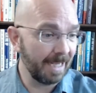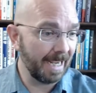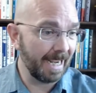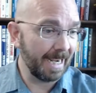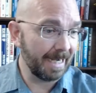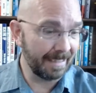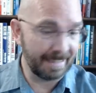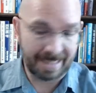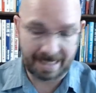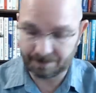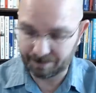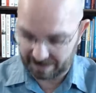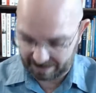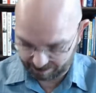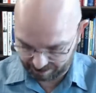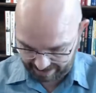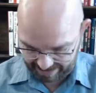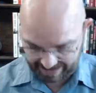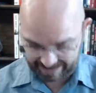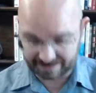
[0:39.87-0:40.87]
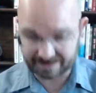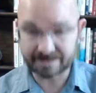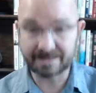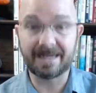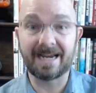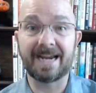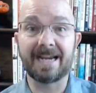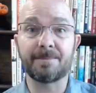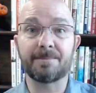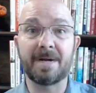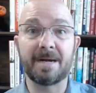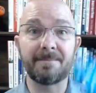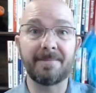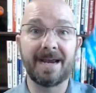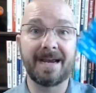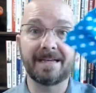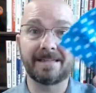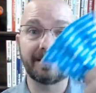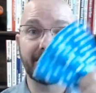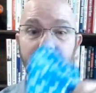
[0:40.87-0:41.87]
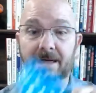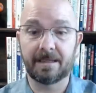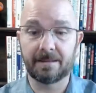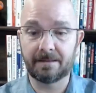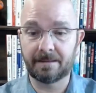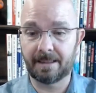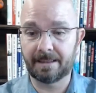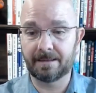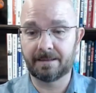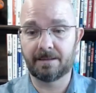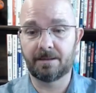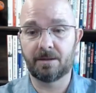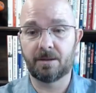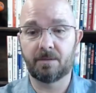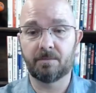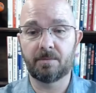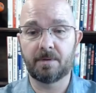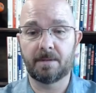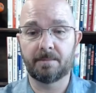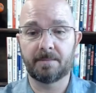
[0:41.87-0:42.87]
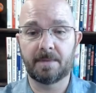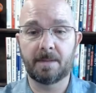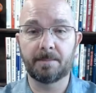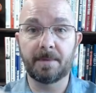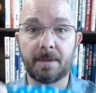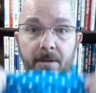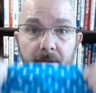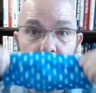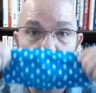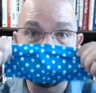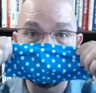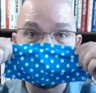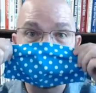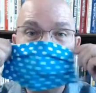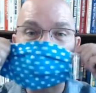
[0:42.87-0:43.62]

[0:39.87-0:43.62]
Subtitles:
I had my mask on, like, you know, I'm a good boy,